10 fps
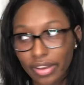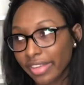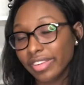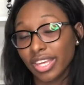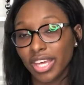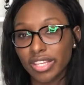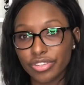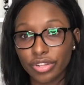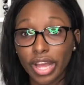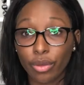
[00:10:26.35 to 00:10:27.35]
Even kids
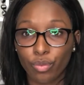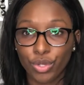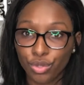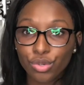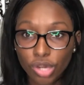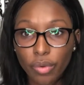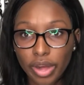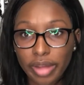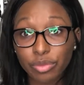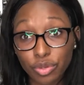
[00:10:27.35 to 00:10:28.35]
are like, when you grow
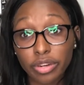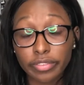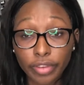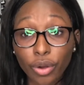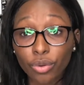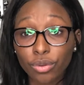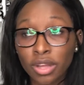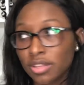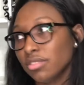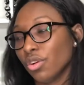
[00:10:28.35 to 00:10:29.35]
up, you need to vote
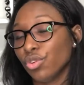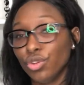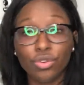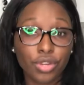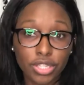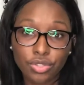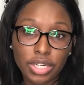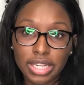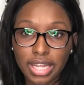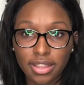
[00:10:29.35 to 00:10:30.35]
so you don't get
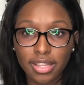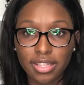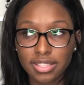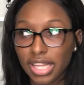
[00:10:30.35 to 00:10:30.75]
treated like this.